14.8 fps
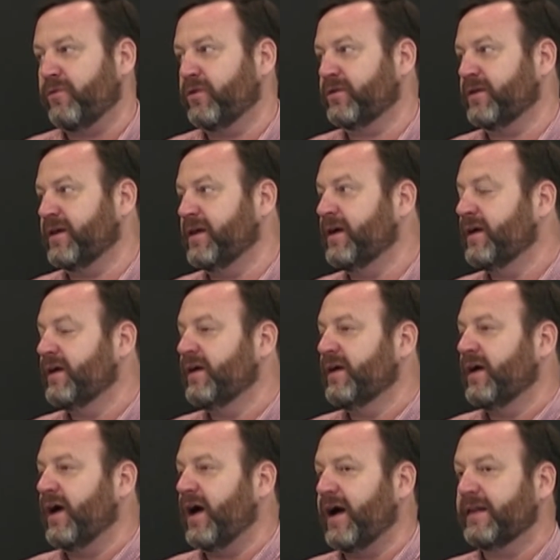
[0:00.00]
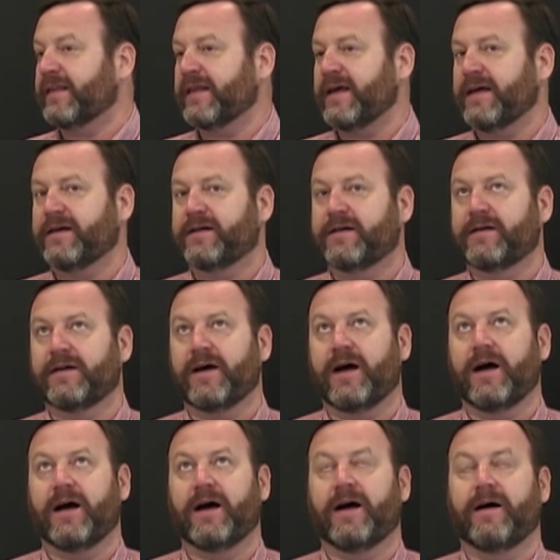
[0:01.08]
diagram that your book has
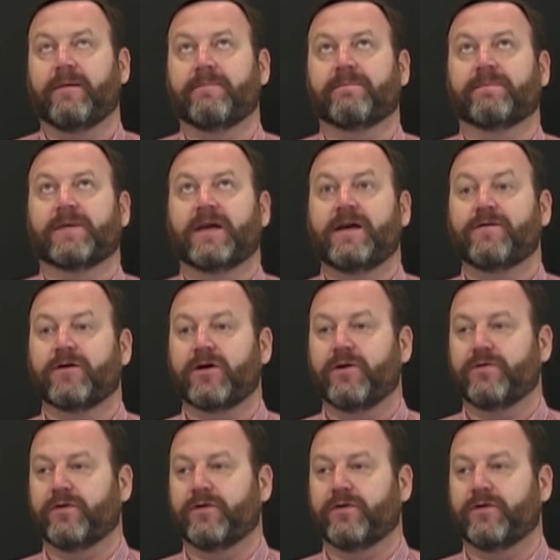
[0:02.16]
looks more dramatic,